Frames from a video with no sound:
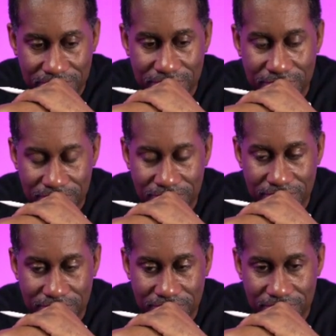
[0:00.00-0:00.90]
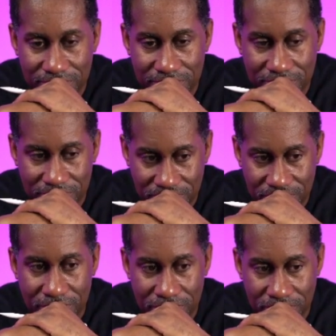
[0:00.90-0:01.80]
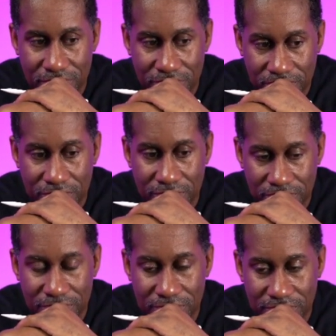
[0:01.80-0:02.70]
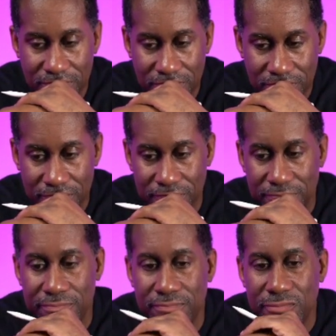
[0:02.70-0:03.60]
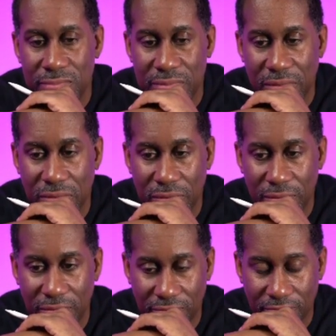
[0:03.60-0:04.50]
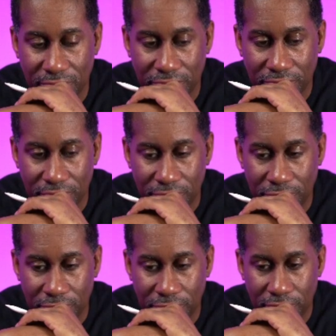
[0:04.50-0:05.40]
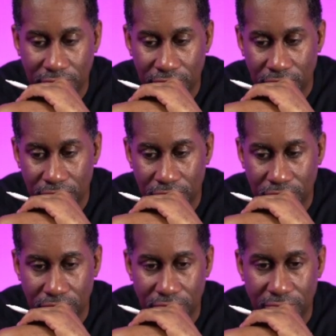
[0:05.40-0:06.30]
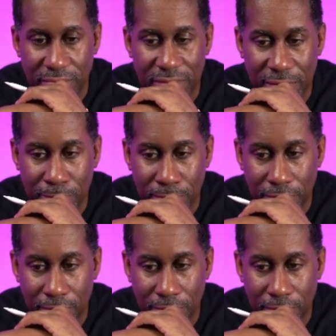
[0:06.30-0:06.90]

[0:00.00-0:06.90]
This person isn't speaking.